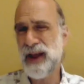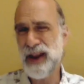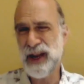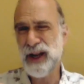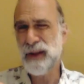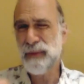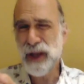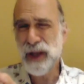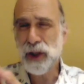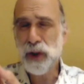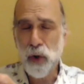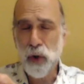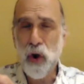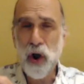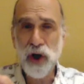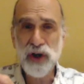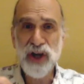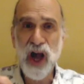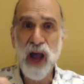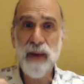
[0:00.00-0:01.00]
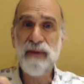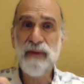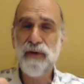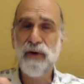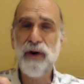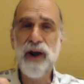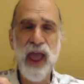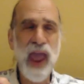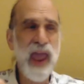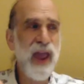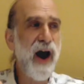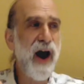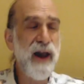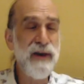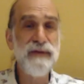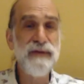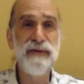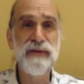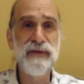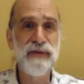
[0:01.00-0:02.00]
It'll be a long time before an
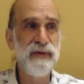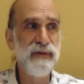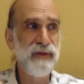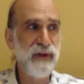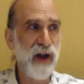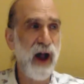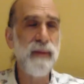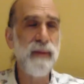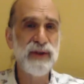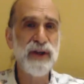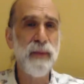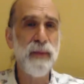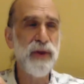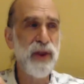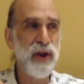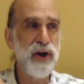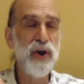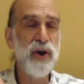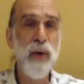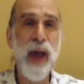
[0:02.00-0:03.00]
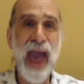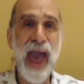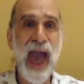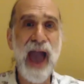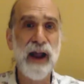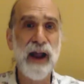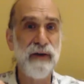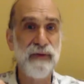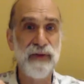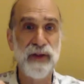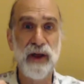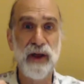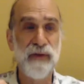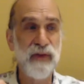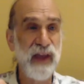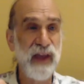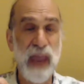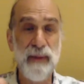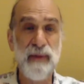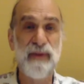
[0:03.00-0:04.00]
AI comes up with a new hack of a, of
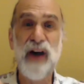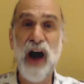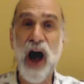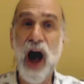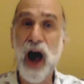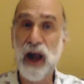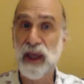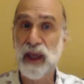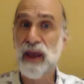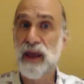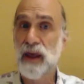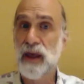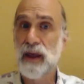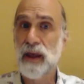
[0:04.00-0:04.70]
the game of hockey.